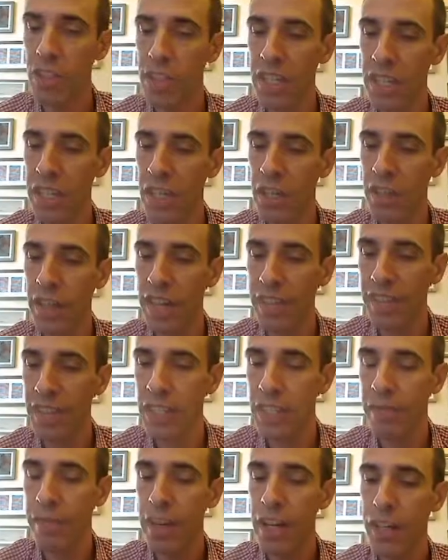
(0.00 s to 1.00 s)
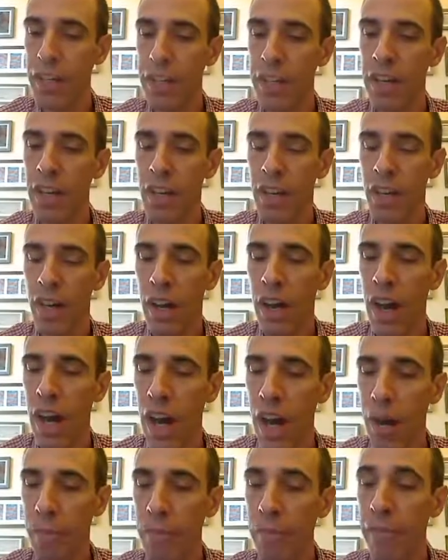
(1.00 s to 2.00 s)
here at this very
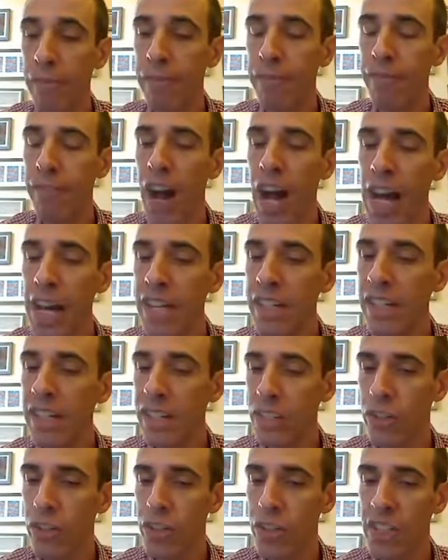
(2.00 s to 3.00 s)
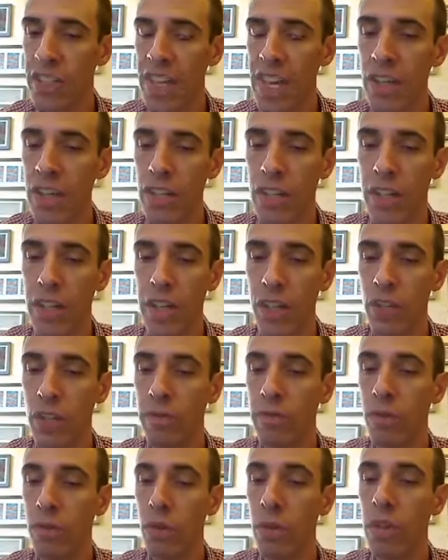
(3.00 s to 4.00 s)
fine discretization
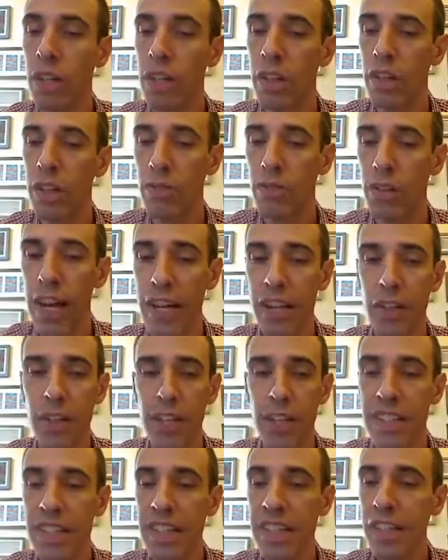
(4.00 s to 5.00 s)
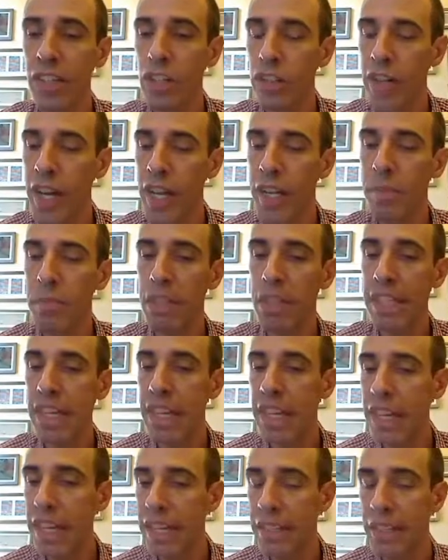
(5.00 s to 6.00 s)
interval, the record is
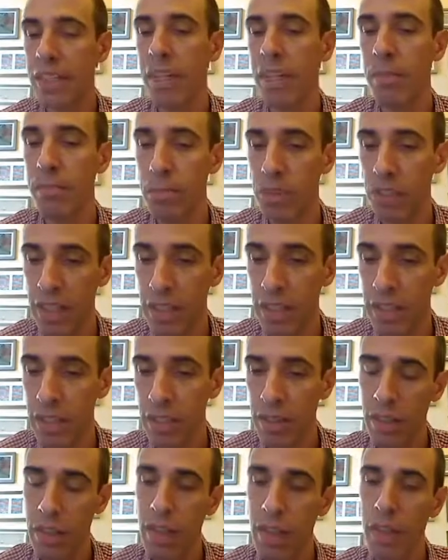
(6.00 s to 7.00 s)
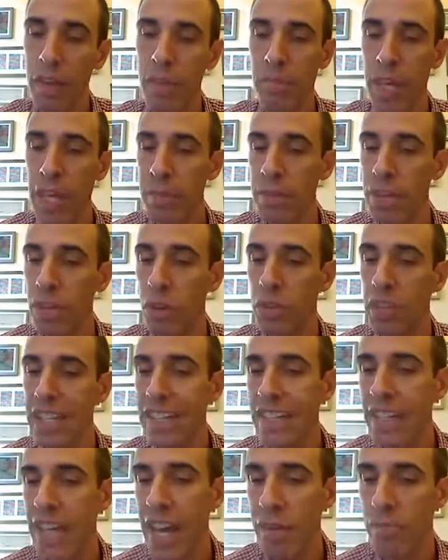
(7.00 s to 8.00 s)
incredibly incomplete, maybe
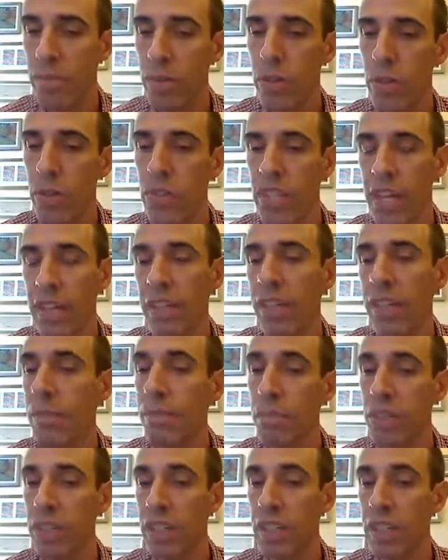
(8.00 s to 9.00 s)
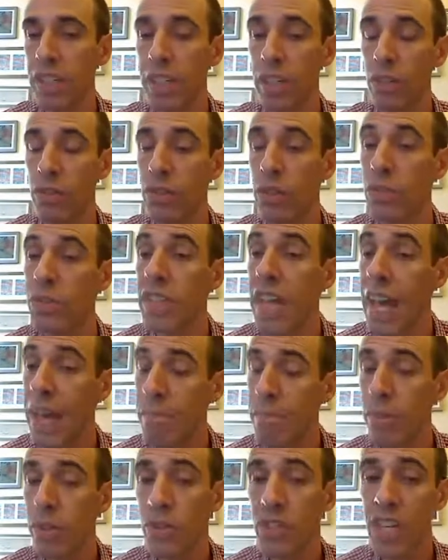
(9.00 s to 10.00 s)
only 10% complete here. So
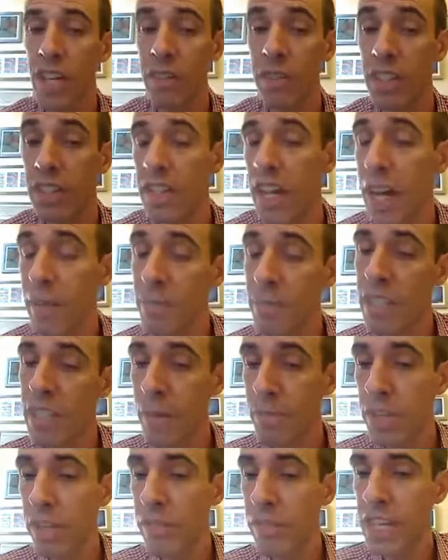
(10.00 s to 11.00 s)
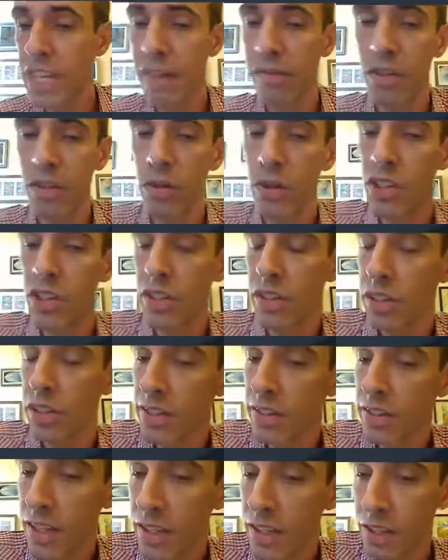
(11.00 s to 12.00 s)
10% of the time steps of the evolution of
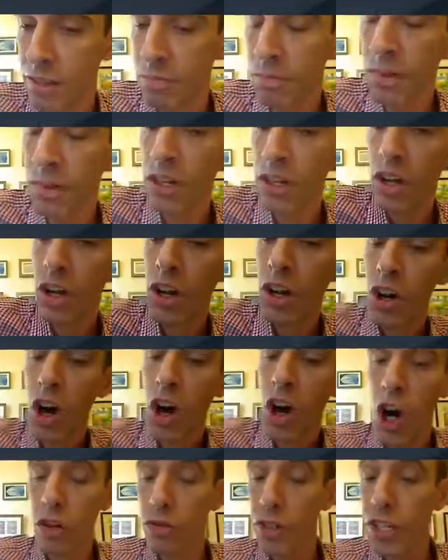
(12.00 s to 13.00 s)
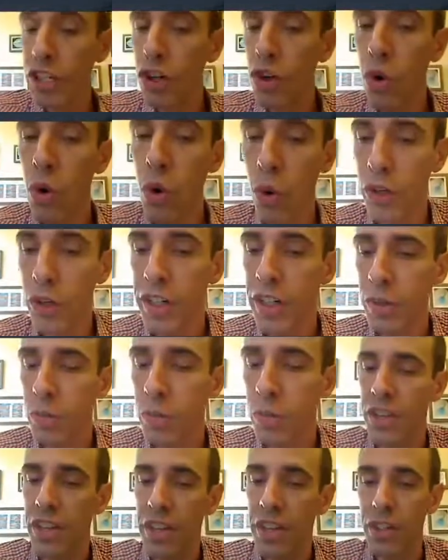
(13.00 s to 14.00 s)
this system are recorded
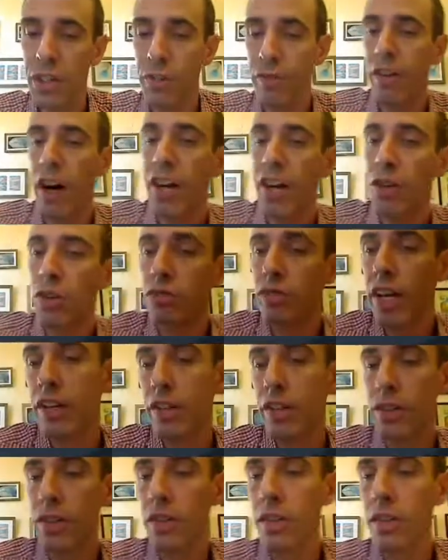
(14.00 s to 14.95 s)
within your final record.